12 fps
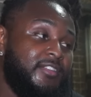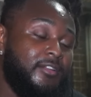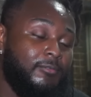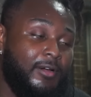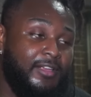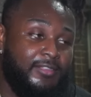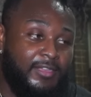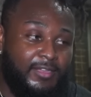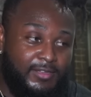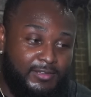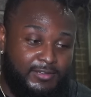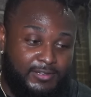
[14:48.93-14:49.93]
He did the right
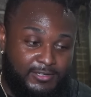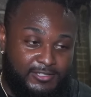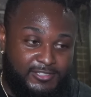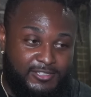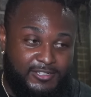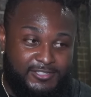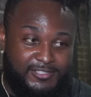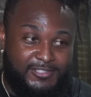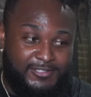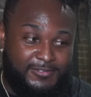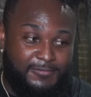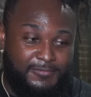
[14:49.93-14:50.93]
thing. He did a
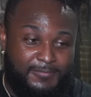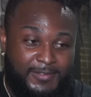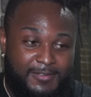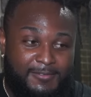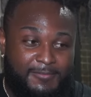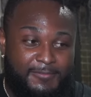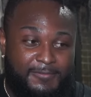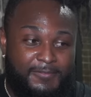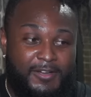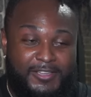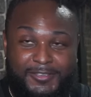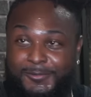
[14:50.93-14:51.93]
citizen's
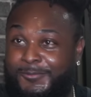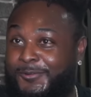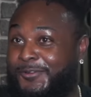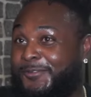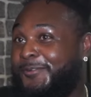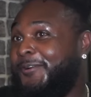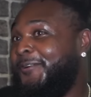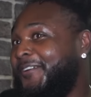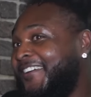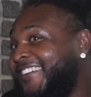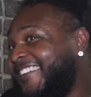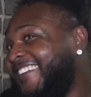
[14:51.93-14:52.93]
fuck you where you
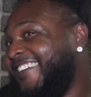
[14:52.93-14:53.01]
going.